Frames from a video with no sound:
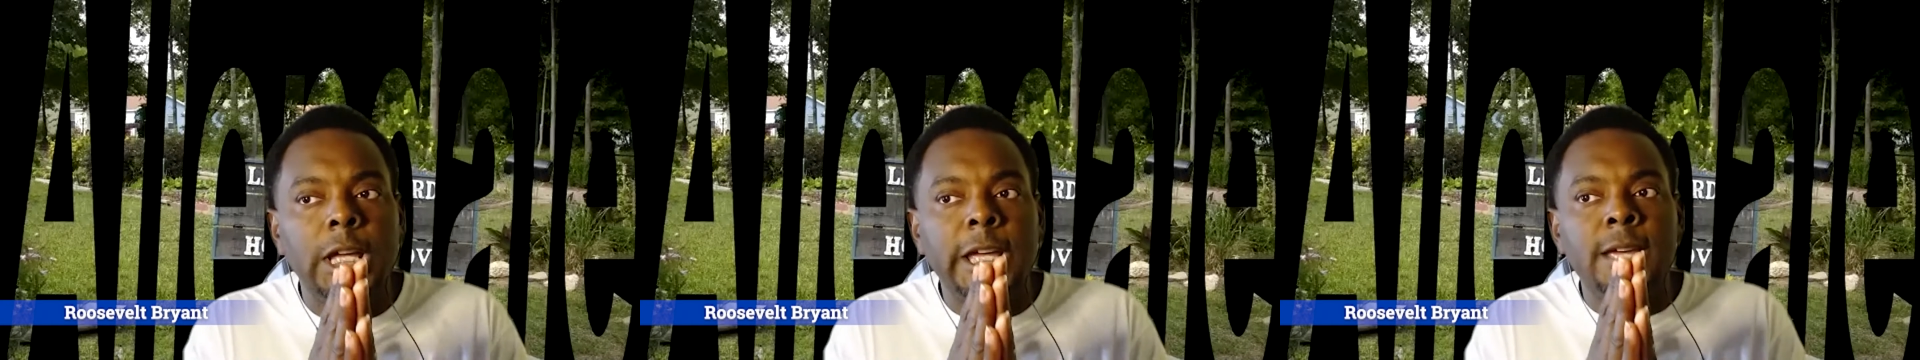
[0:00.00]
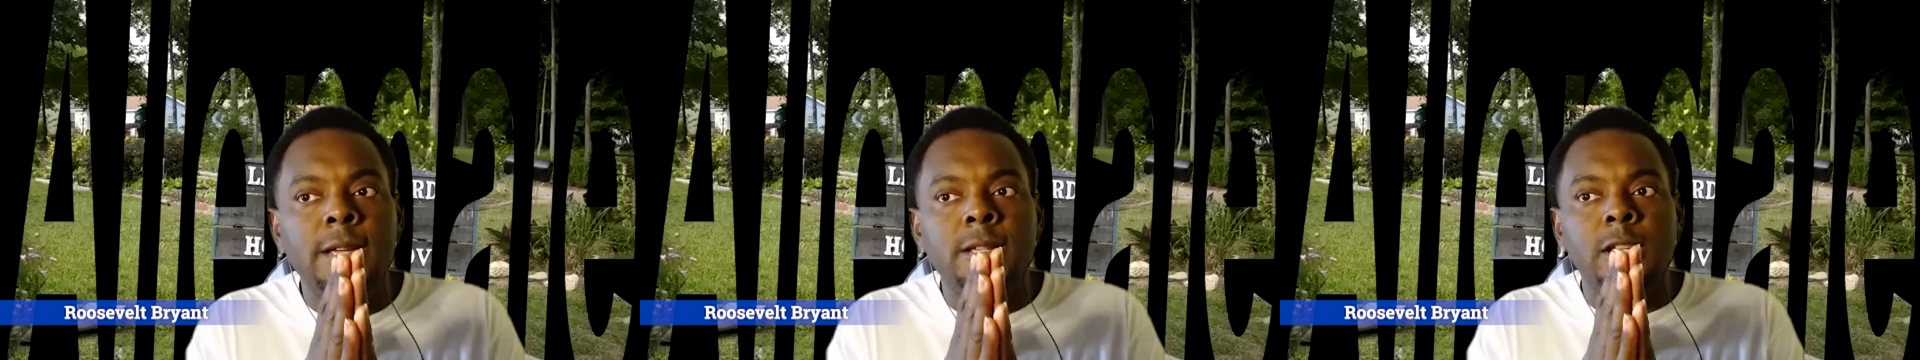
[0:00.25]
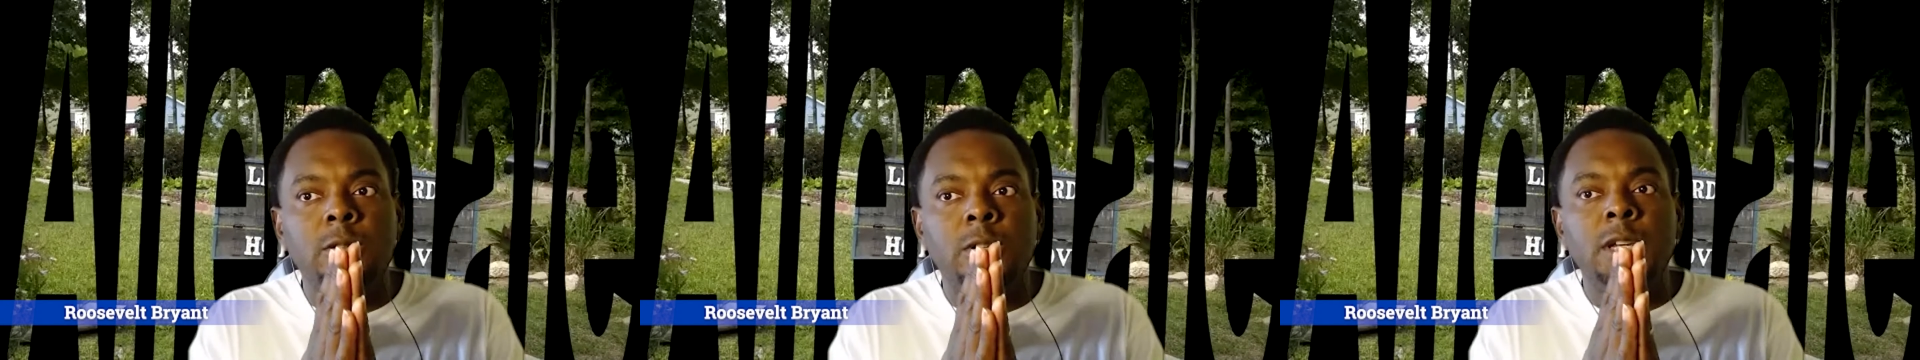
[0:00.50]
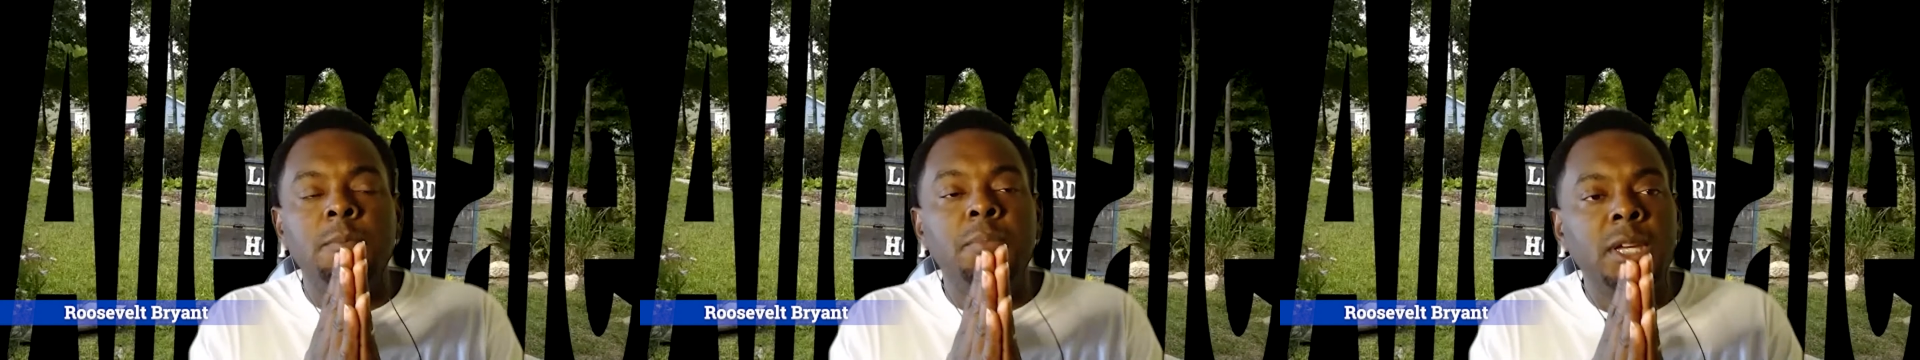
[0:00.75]
is
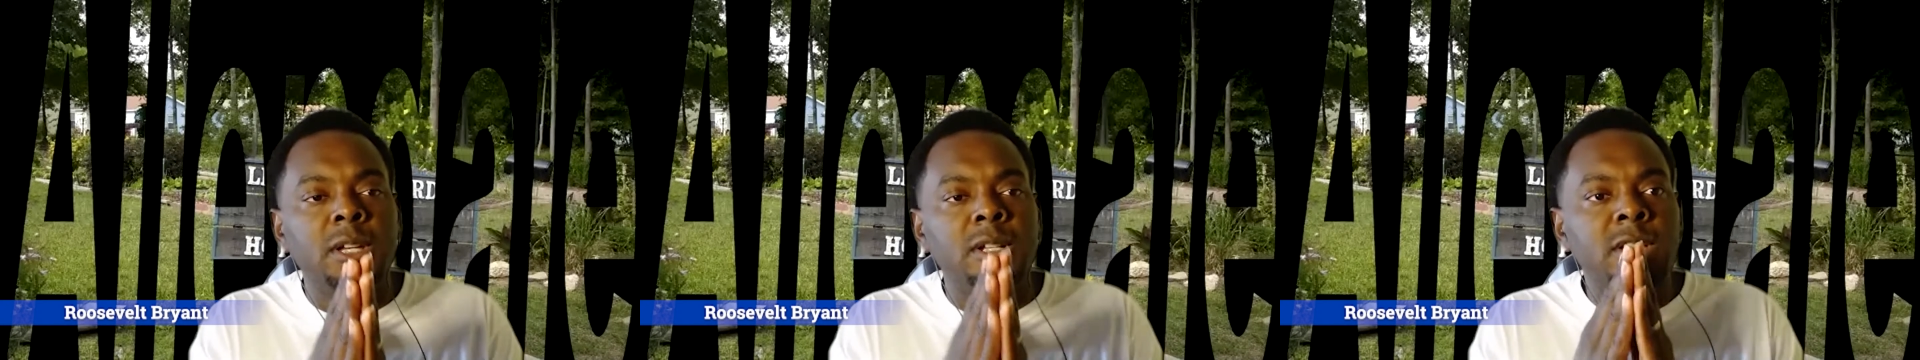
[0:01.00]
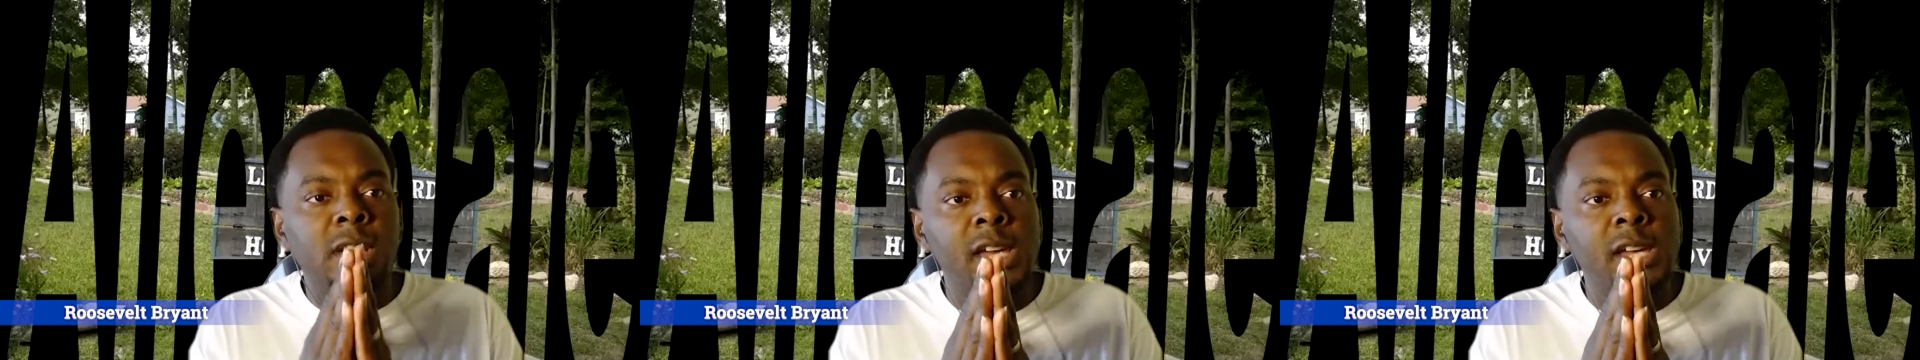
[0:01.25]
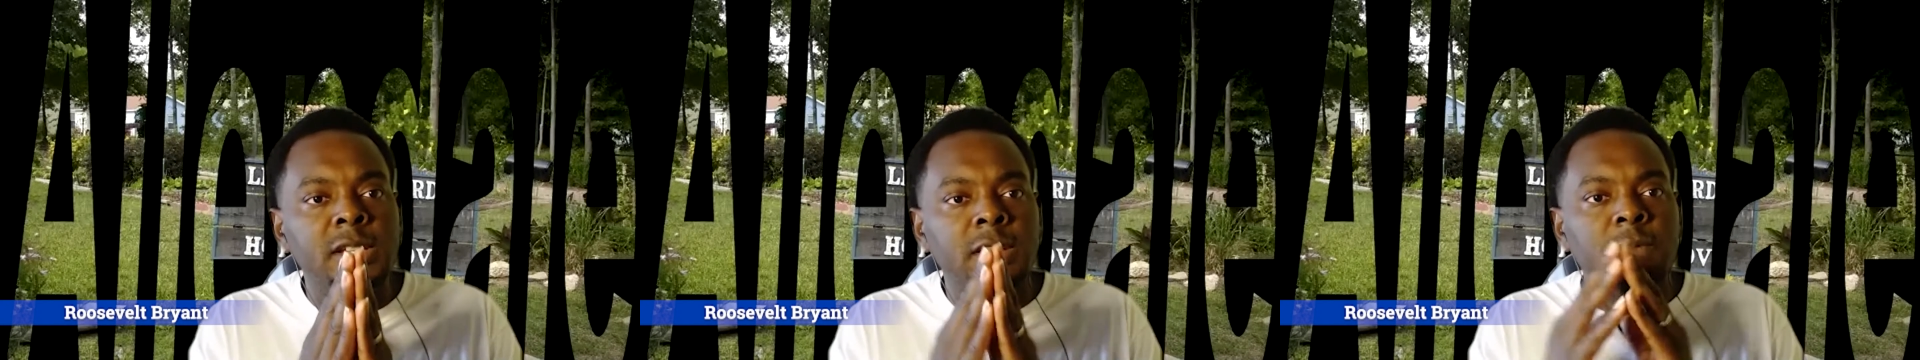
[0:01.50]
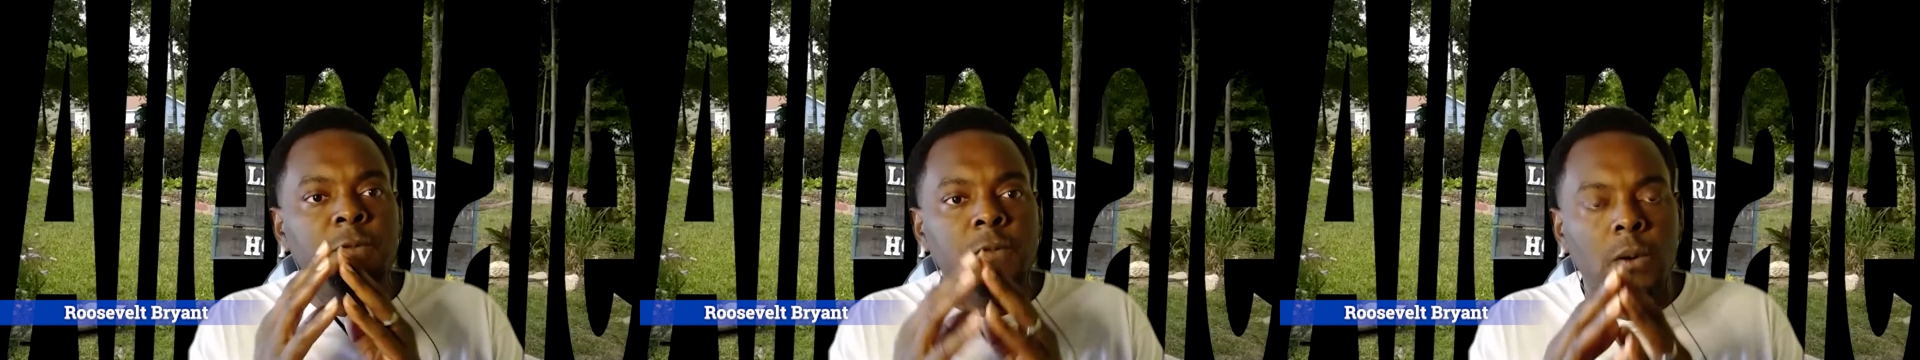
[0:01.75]
can be a
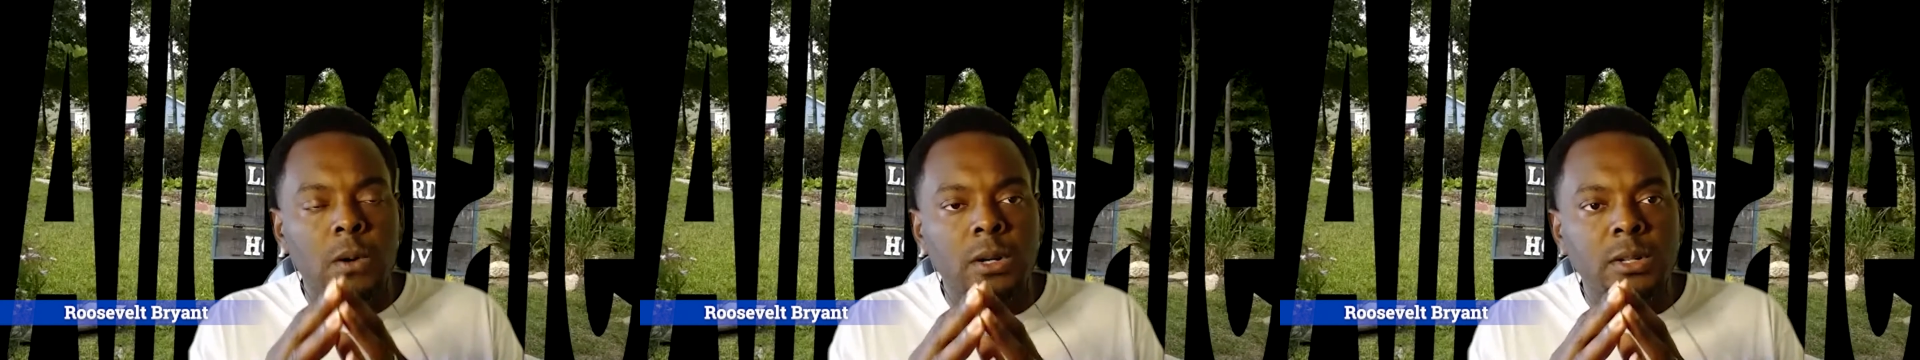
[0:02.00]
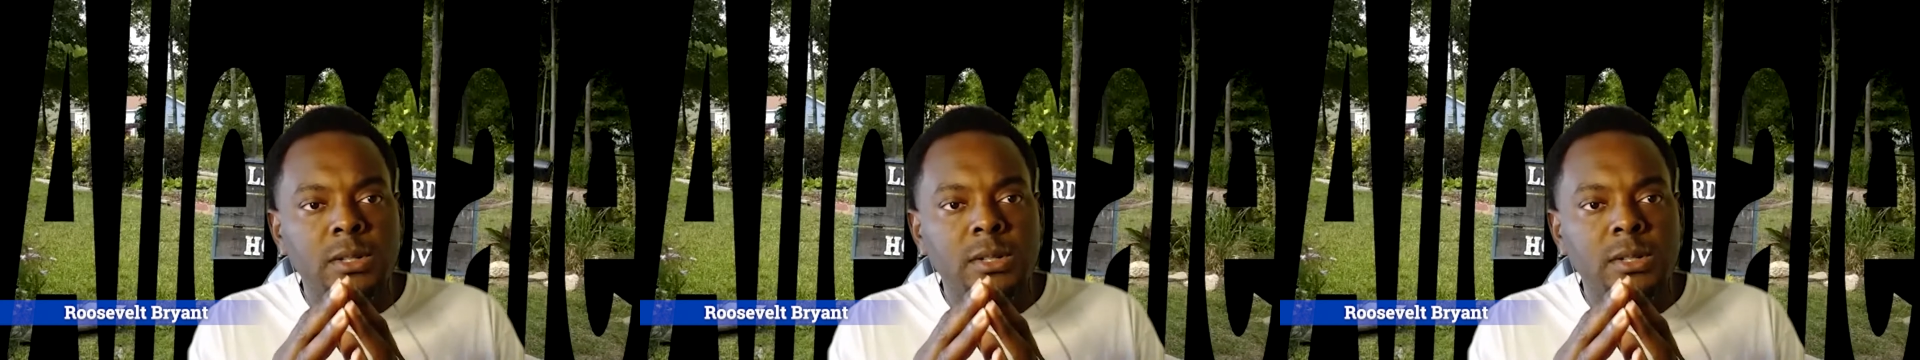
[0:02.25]
changing force